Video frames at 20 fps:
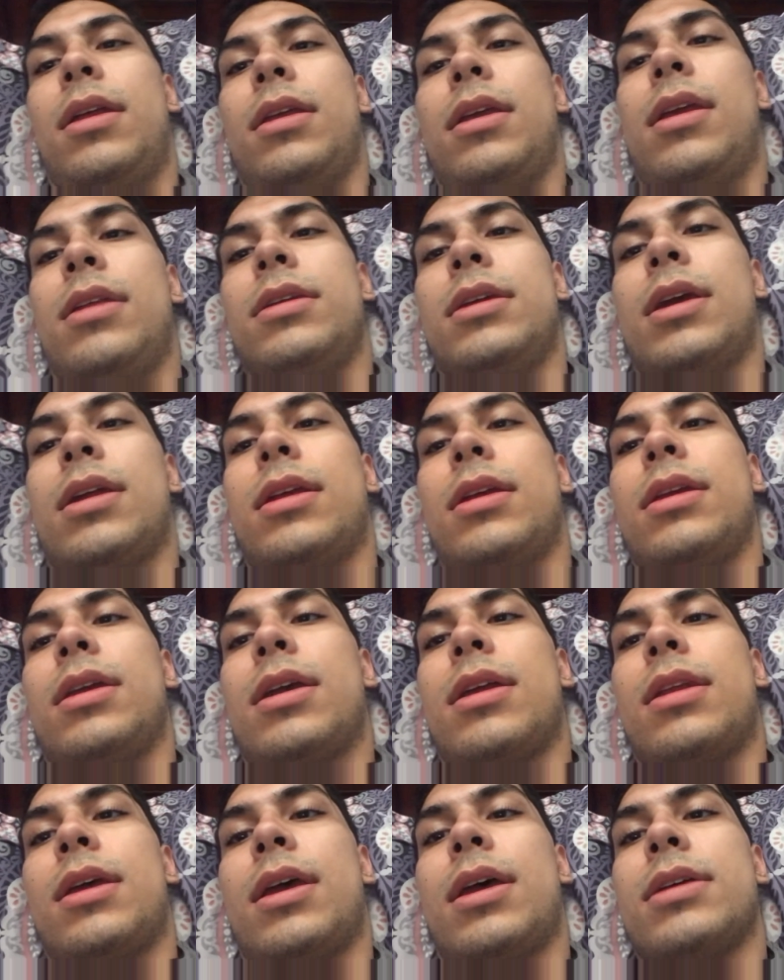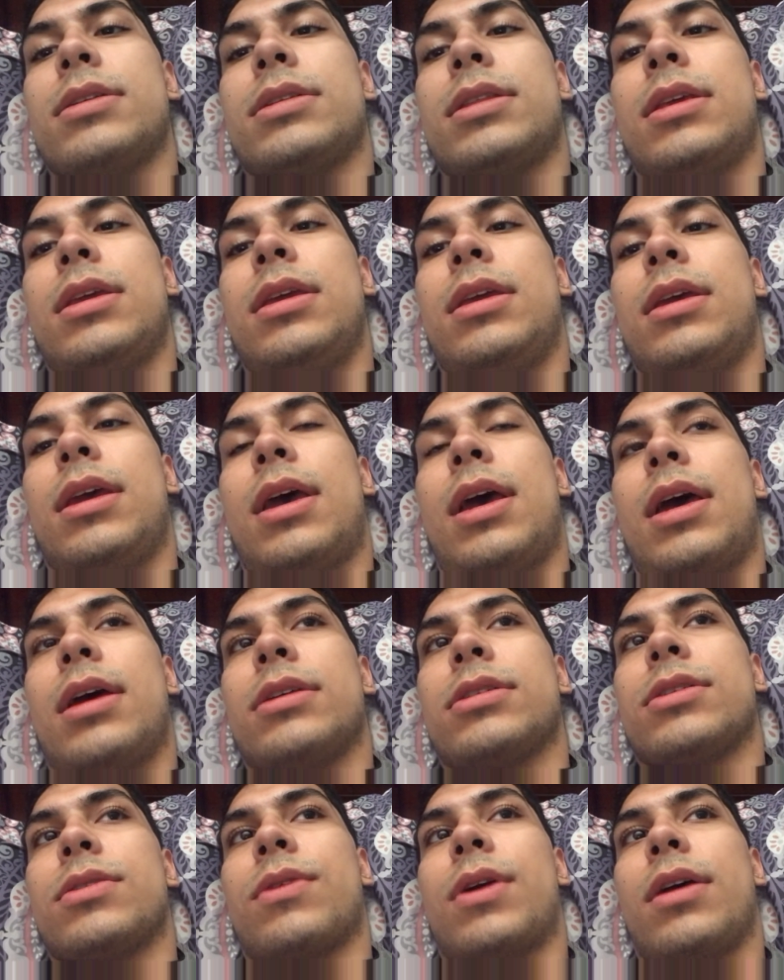yet again has the
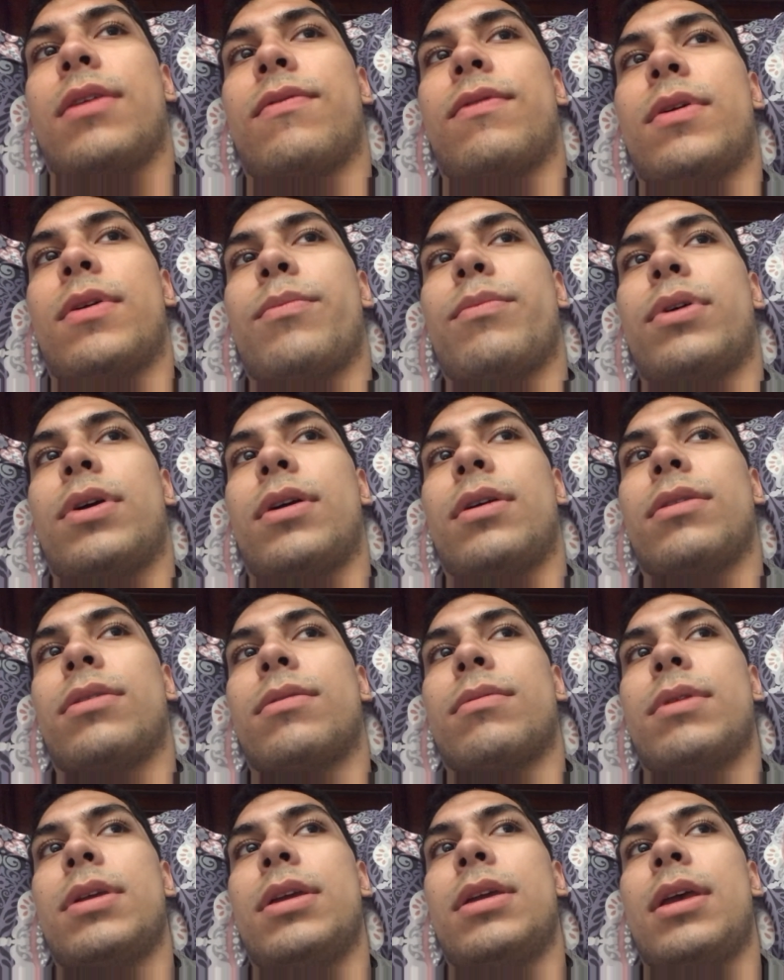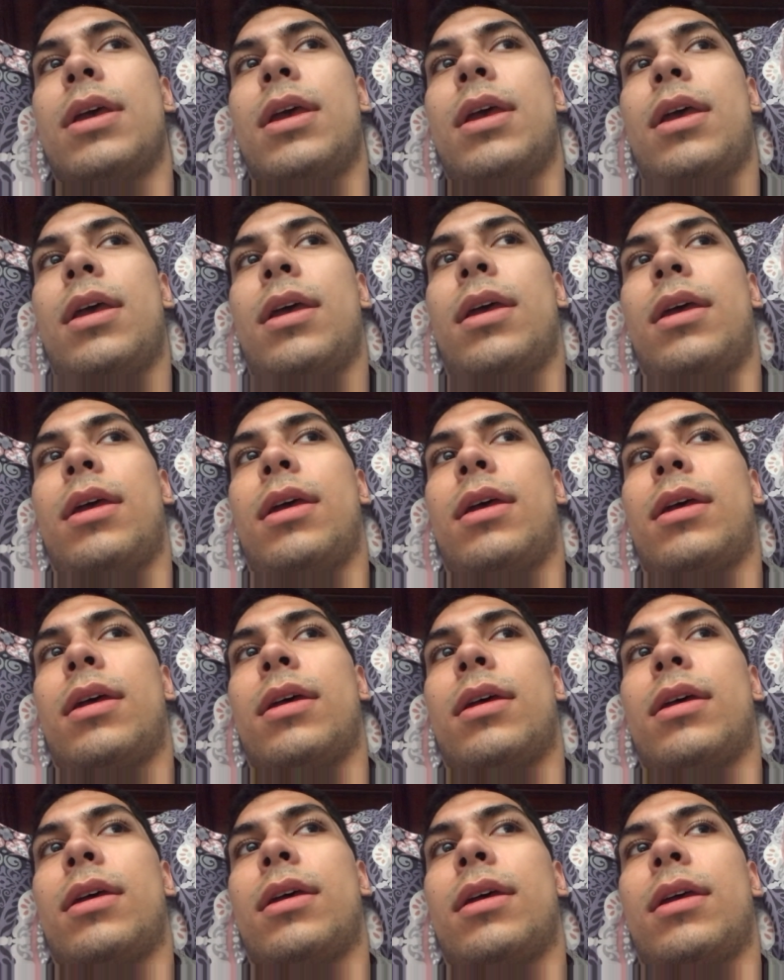axe crack from part 3
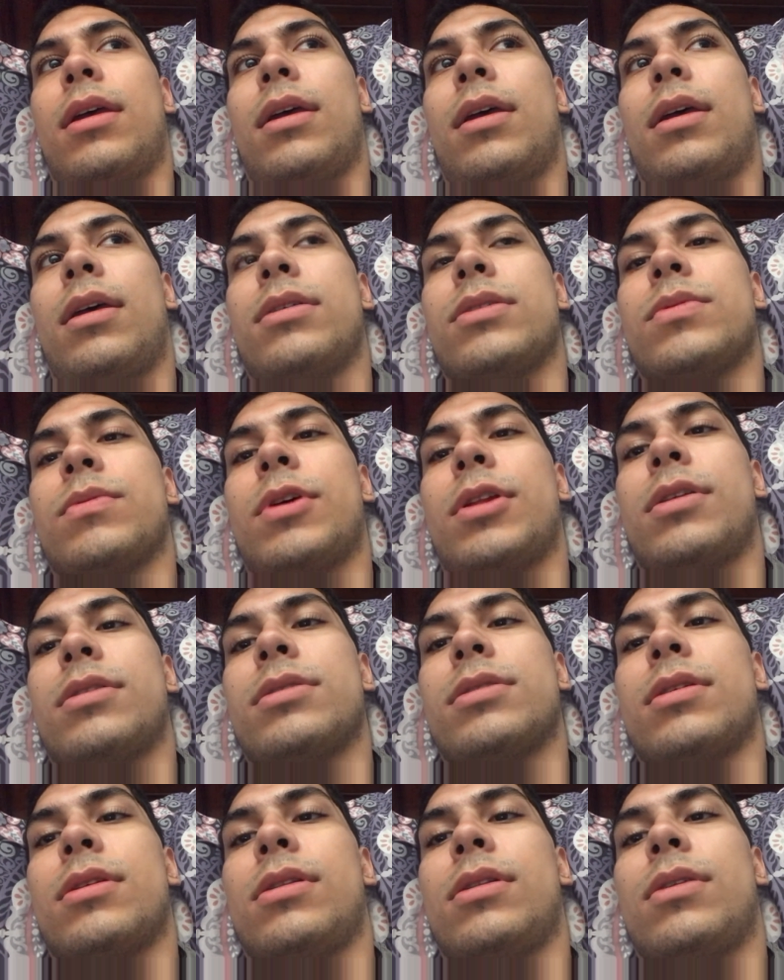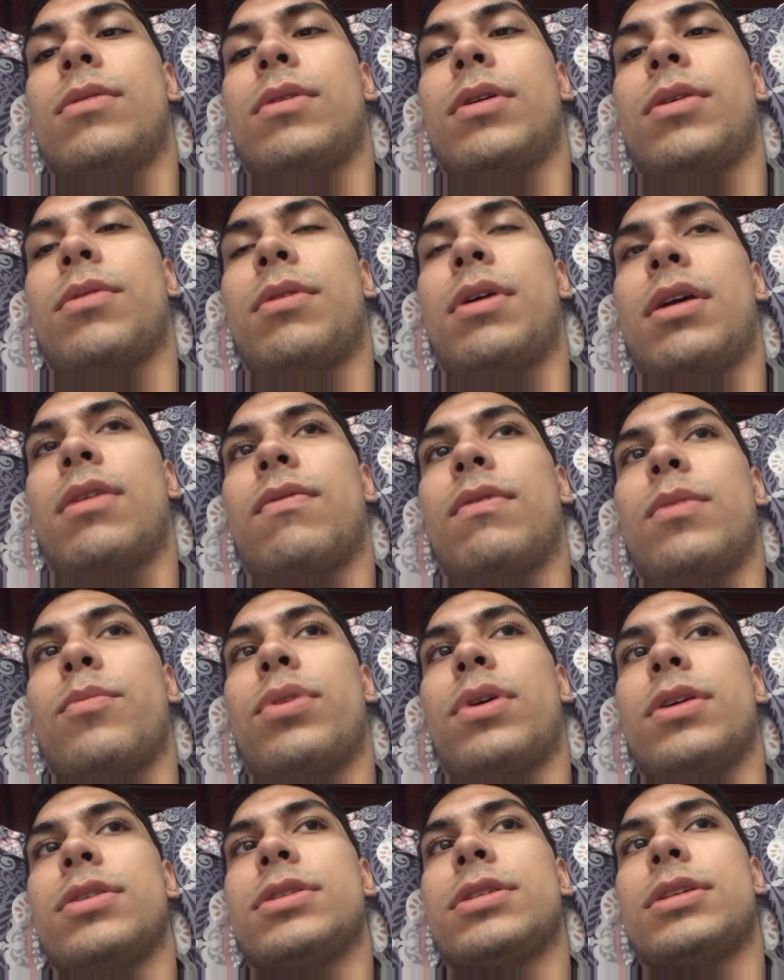as well as the lower crack from
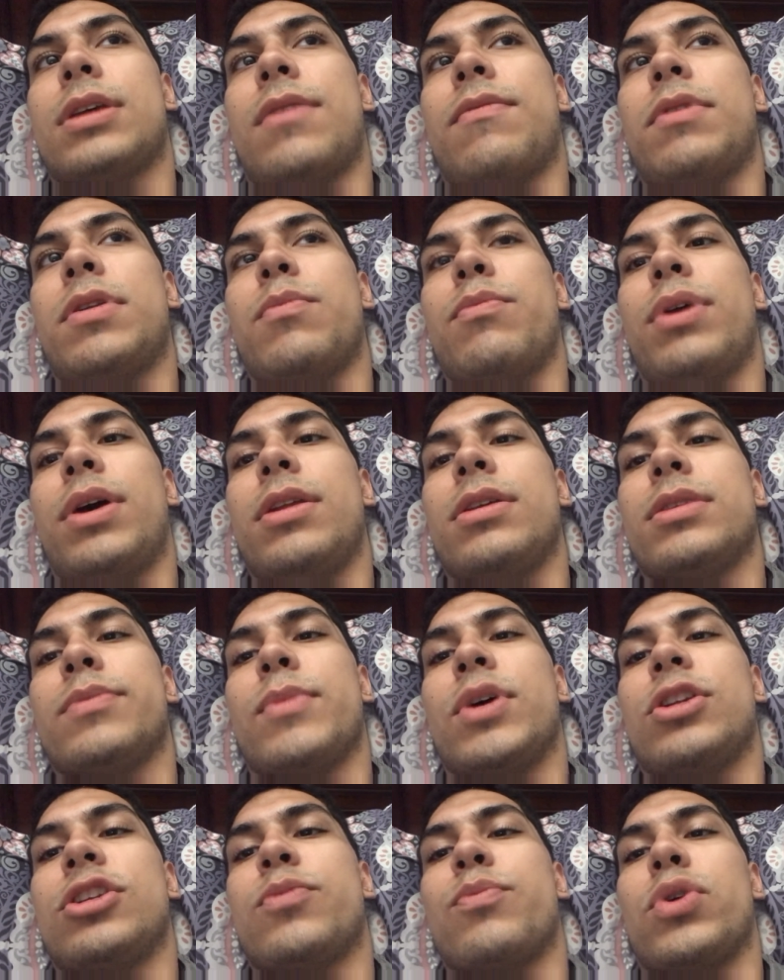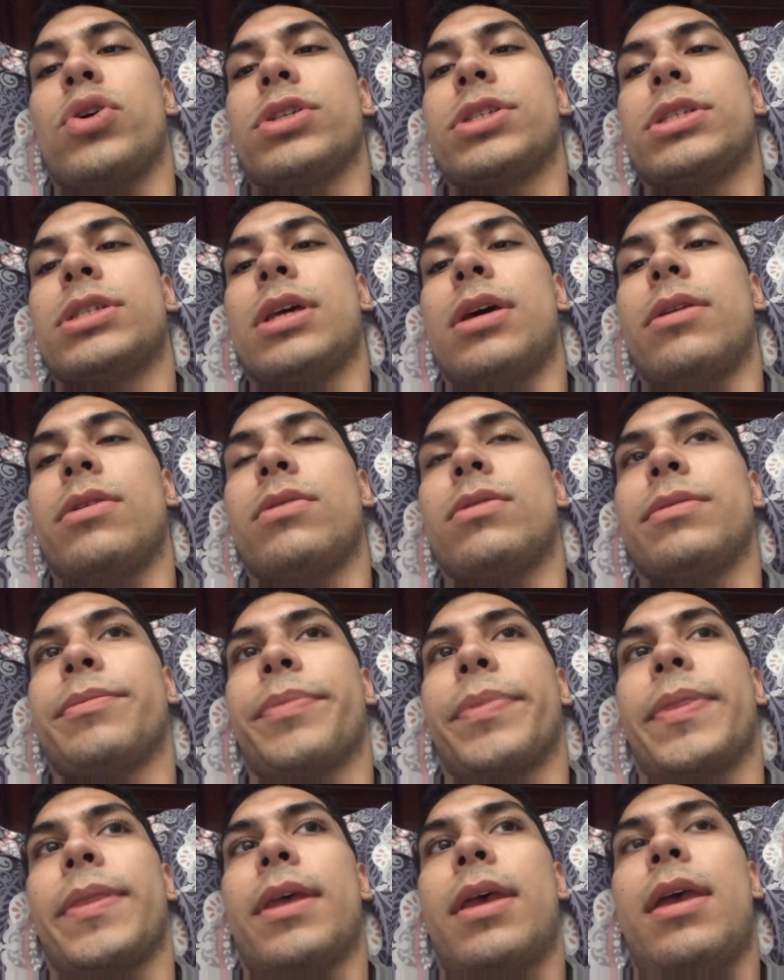part 7, but is much more subtle.
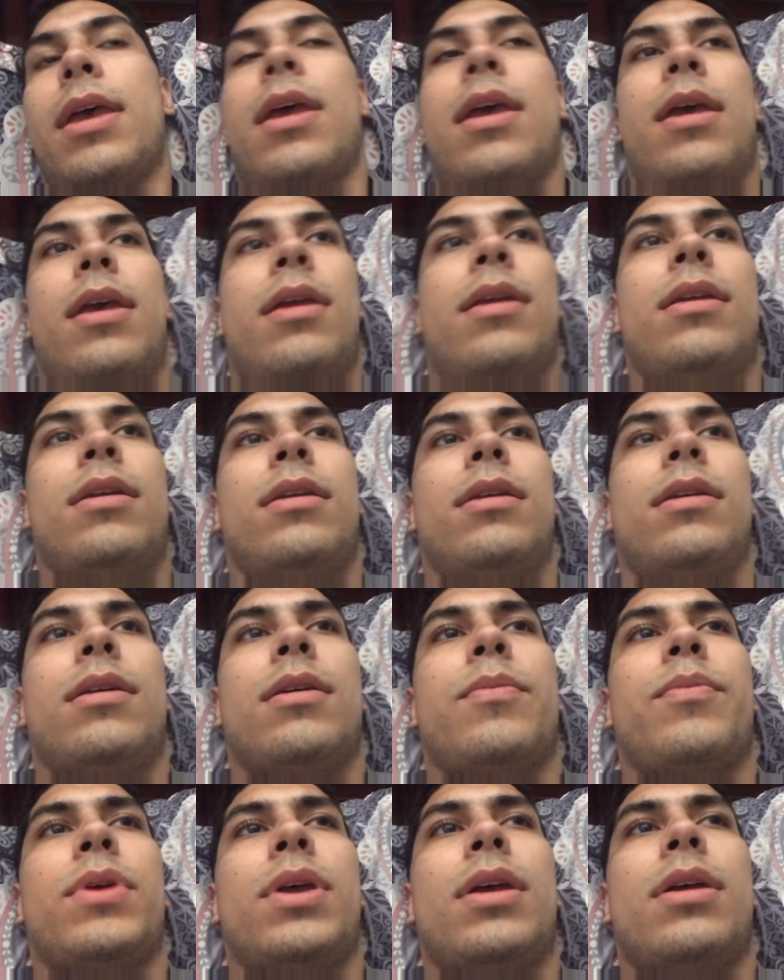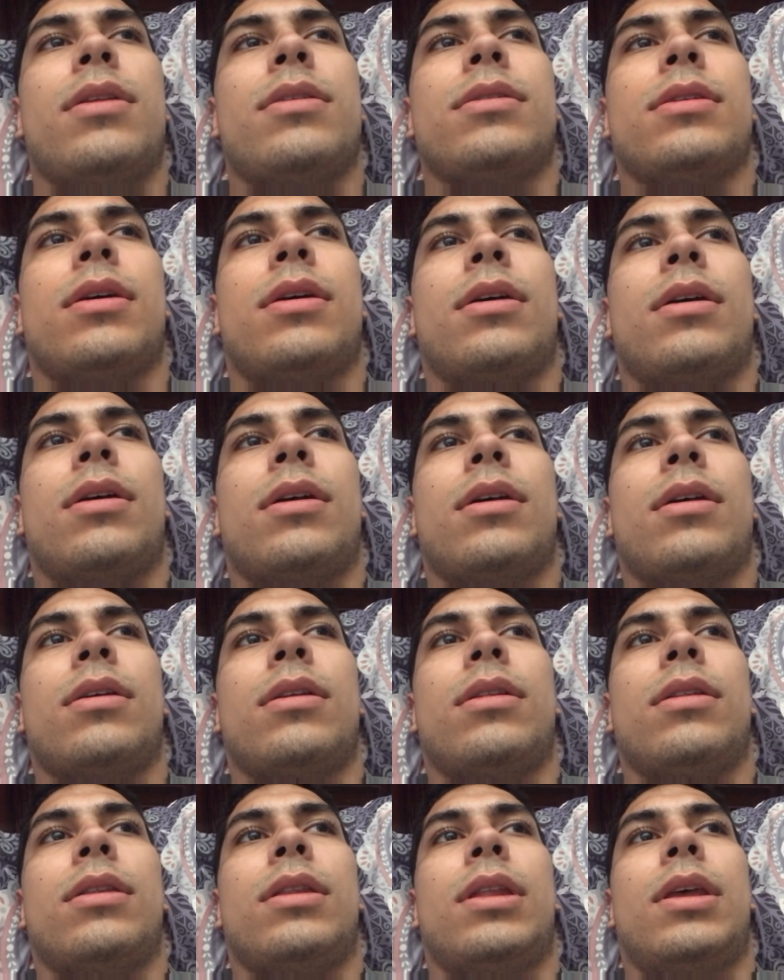Yep, and
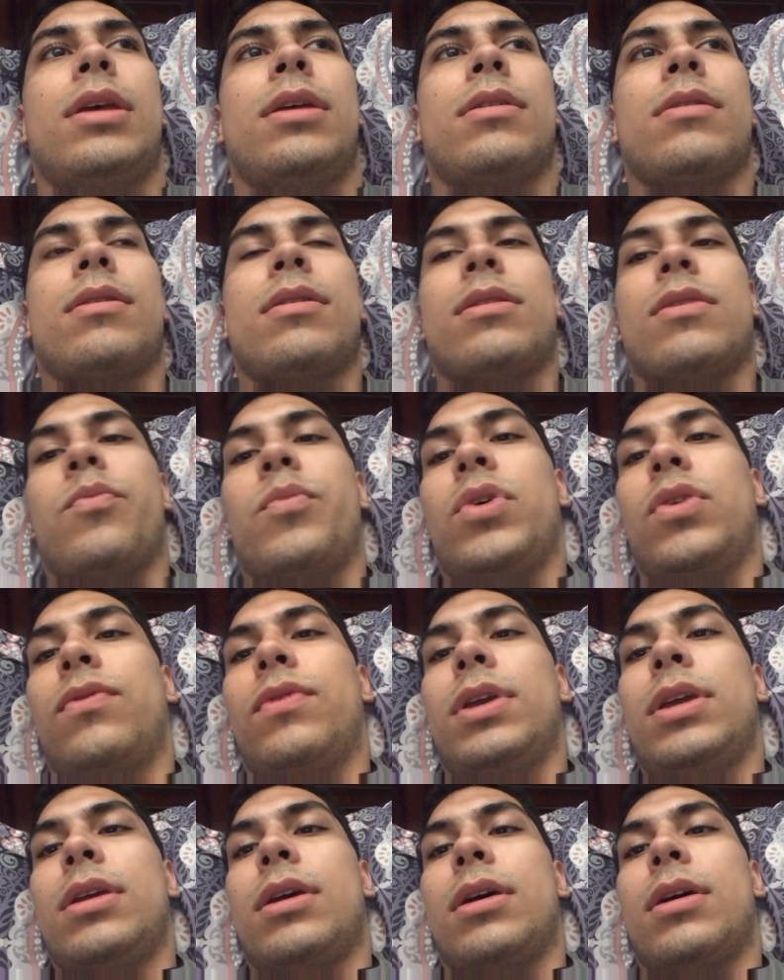later in the movie,